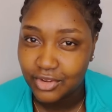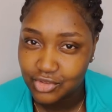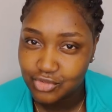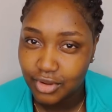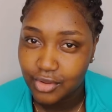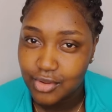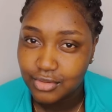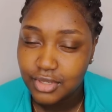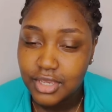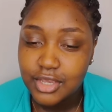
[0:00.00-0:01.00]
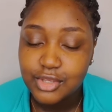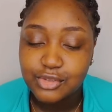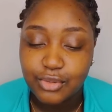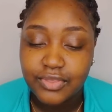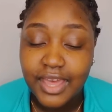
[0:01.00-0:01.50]
a struggle.
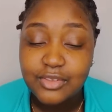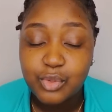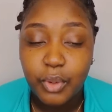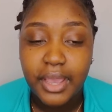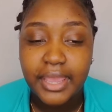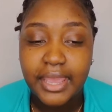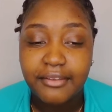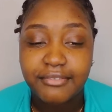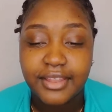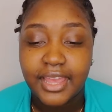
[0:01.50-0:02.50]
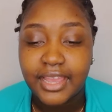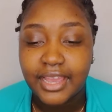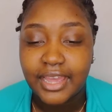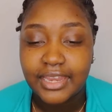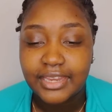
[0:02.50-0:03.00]
So that's why I feel like
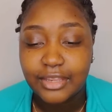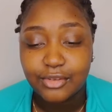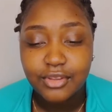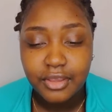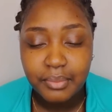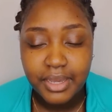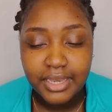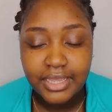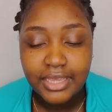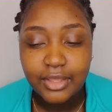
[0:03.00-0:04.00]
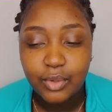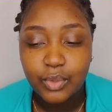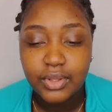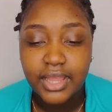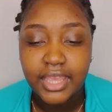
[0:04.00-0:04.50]
I need to talk about it,
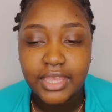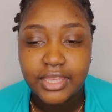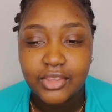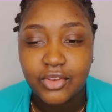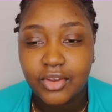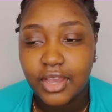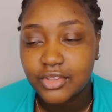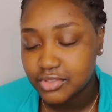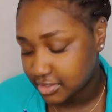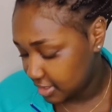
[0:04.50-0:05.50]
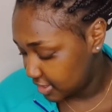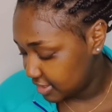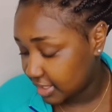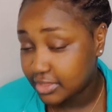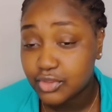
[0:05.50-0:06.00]
or like, you know, I just
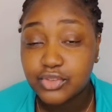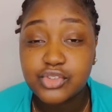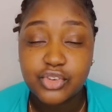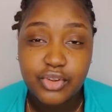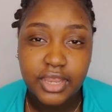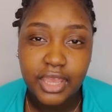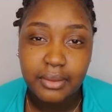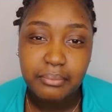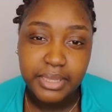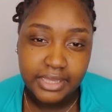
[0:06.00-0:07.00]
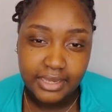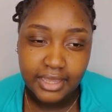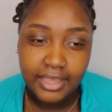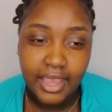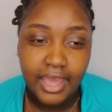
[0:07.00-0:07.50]
like, there's a journey I'm
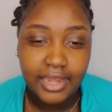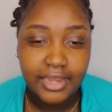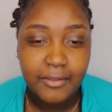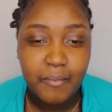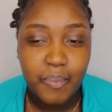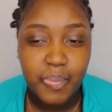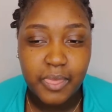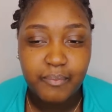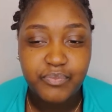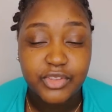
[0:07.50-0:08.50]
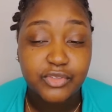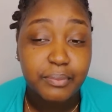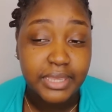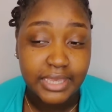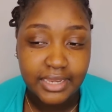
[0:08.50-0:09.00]
beginning, and there's a
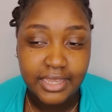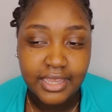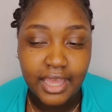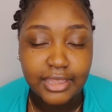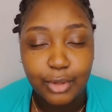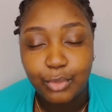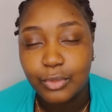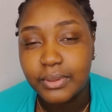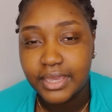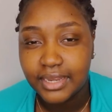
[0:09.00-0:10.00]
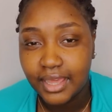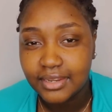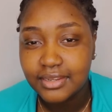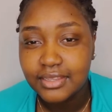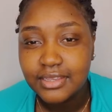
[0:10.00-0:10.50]
beginning and there will be an
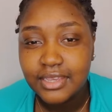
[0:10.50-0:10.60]
end.